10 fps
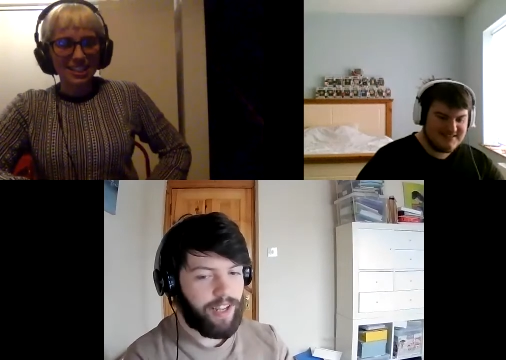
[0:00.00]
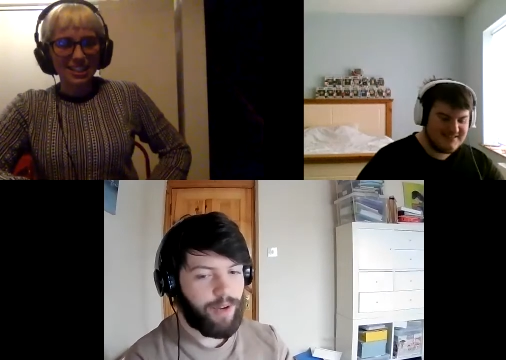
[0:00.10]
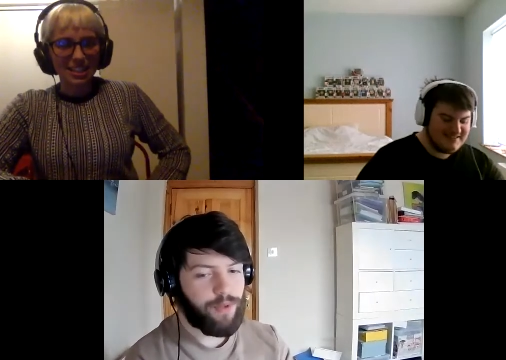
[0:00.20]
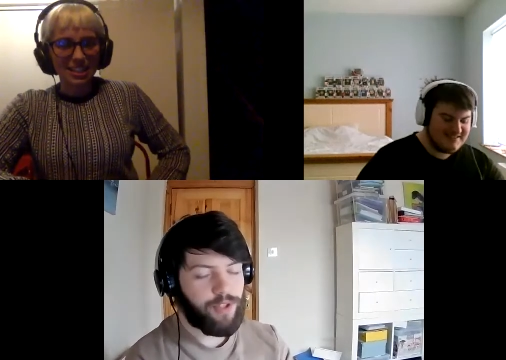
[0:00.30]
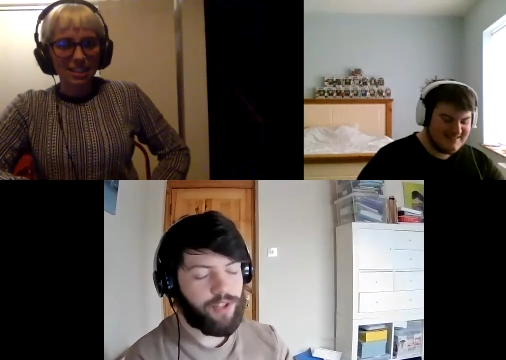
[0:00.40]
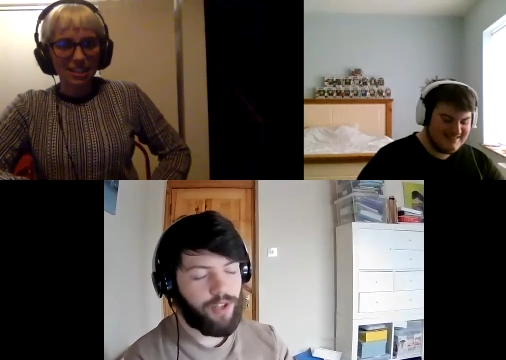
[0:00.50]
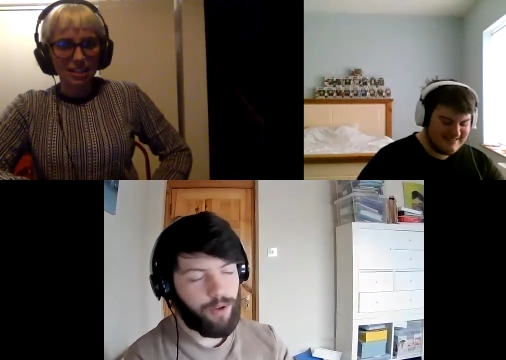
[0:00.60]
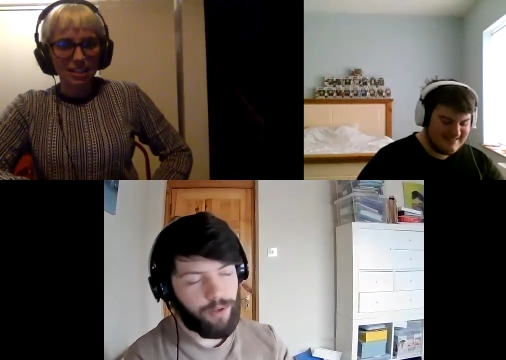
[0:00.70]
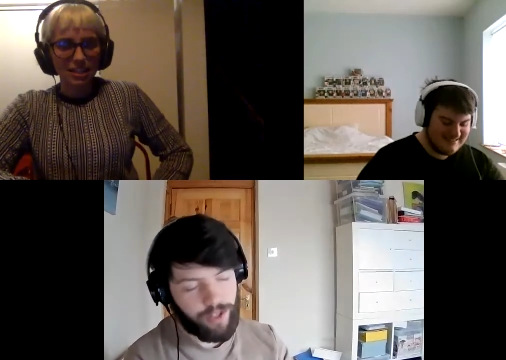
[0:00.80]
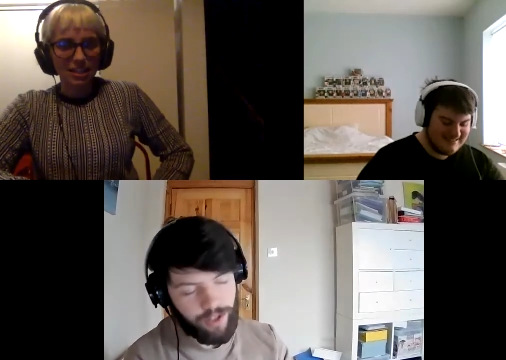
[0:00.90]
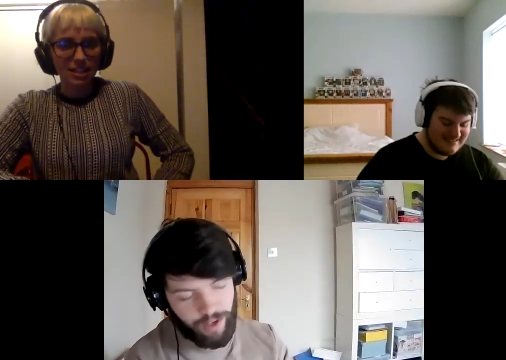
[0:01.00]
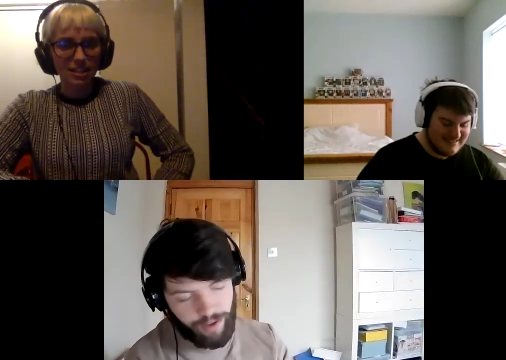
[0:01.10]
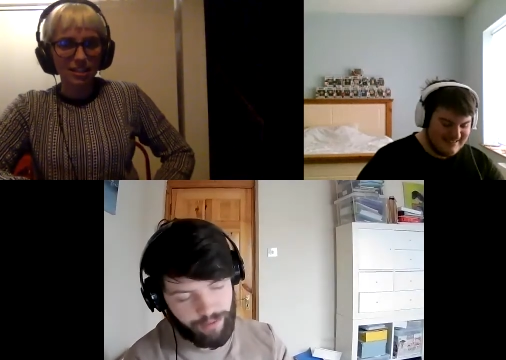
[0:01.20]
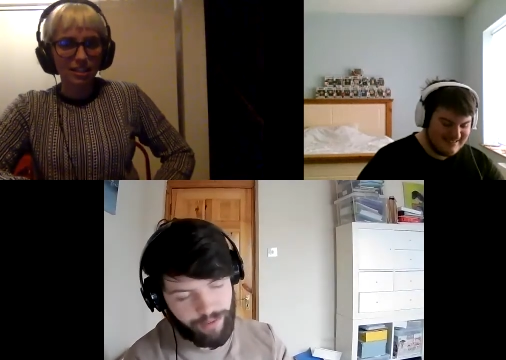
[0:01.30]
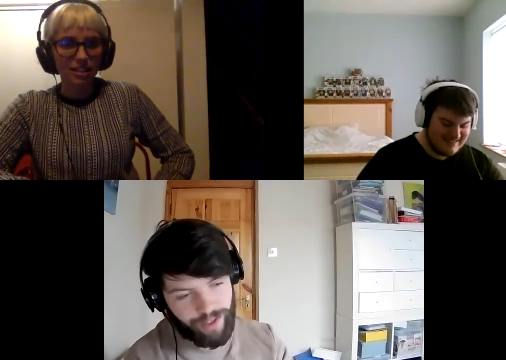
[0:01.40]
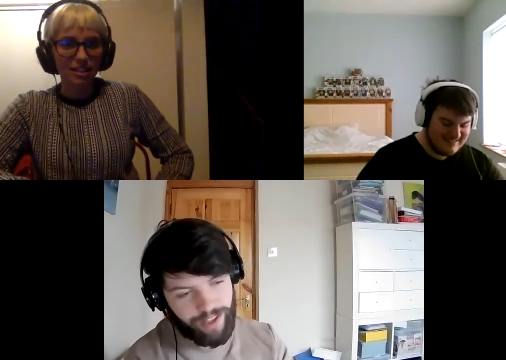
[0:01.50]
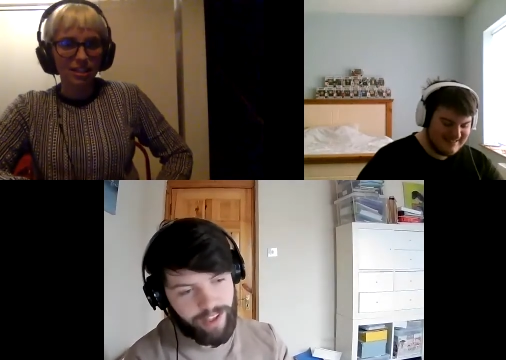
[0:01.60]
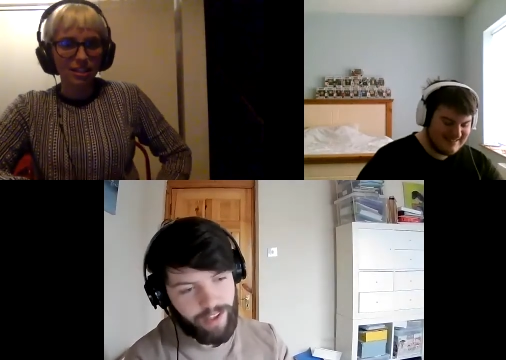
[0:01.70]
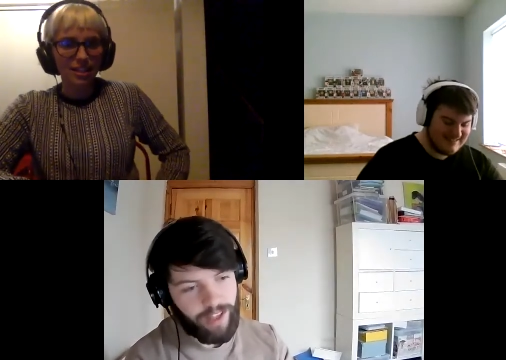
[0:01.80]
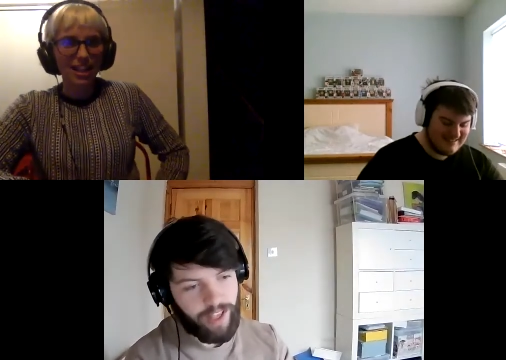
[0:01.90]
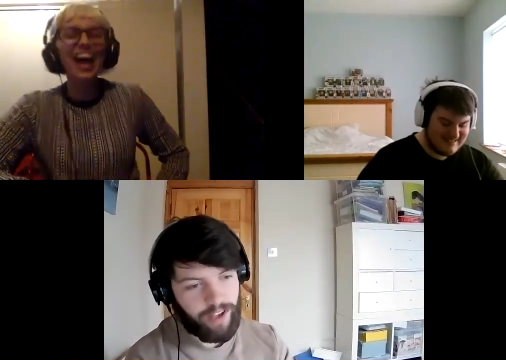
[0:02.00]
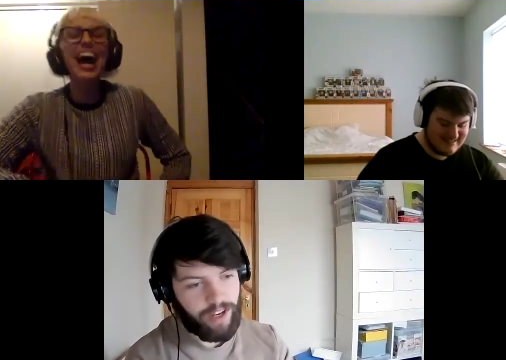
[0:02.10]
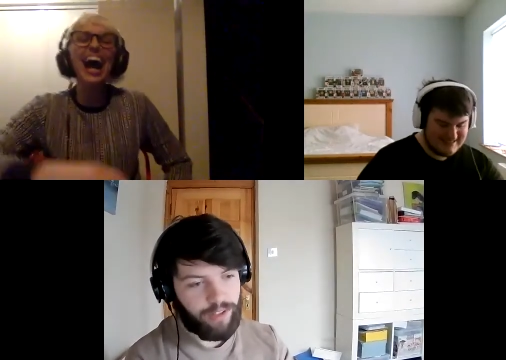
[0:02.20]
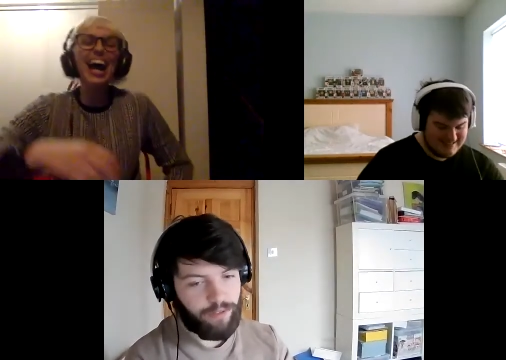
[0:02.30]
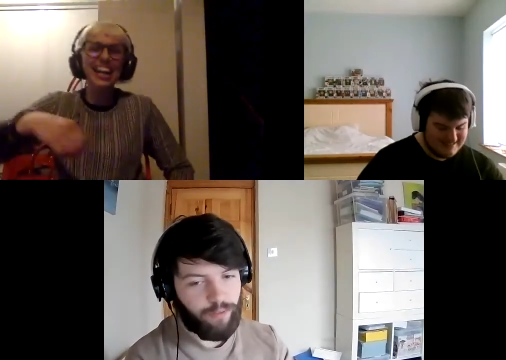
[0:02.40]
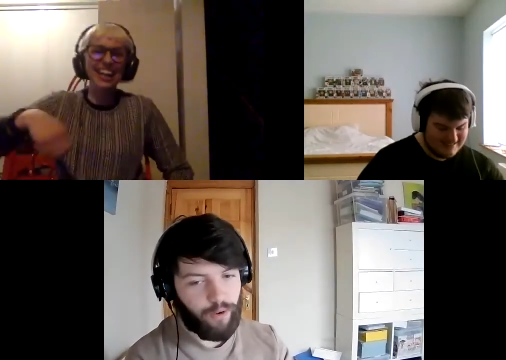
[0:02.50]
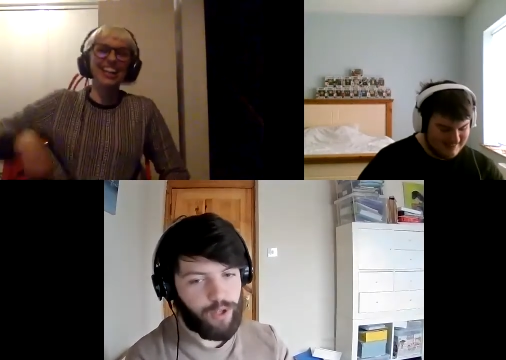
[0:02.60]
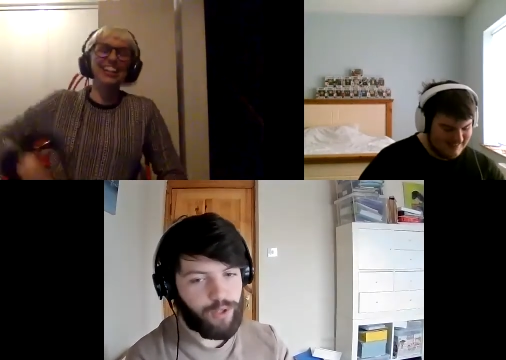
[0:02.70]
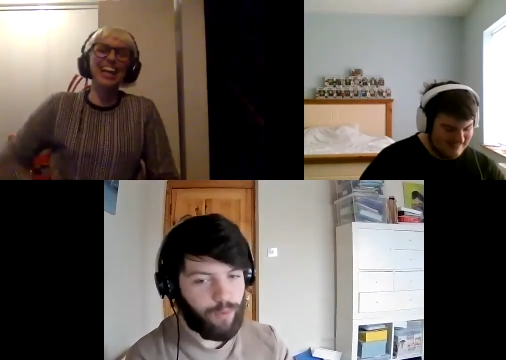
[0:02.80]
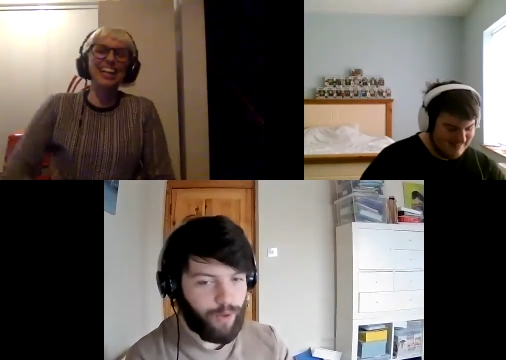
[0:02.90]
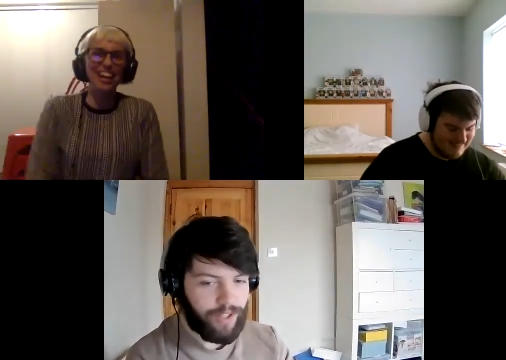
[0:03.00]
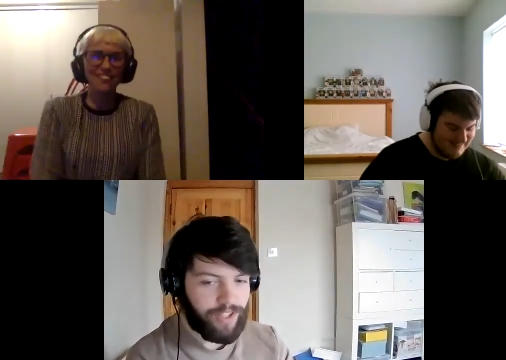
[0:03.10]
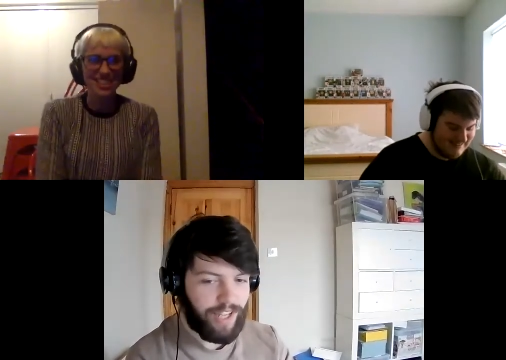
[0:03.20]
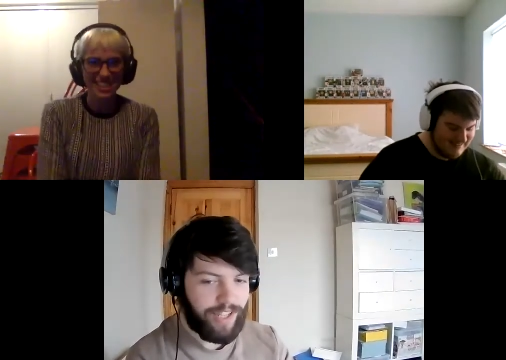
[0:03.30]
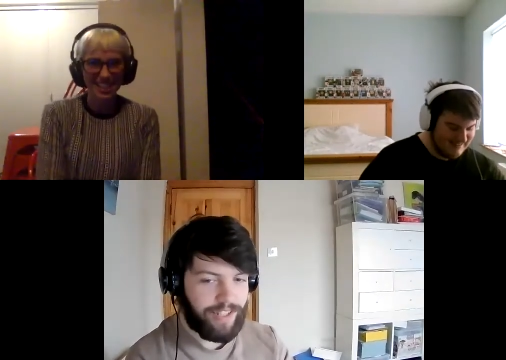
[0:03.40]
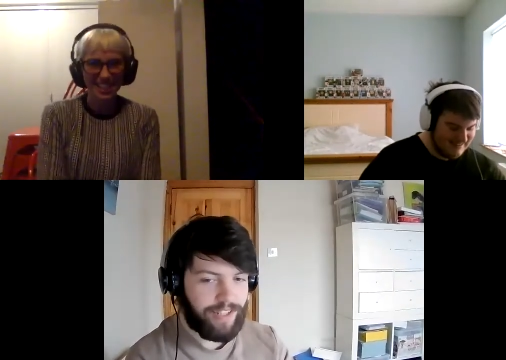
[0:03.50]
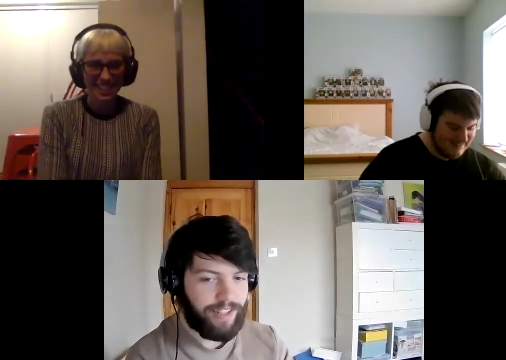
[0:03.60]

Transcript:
Speaker 1: was dozing off. I got the first word sent.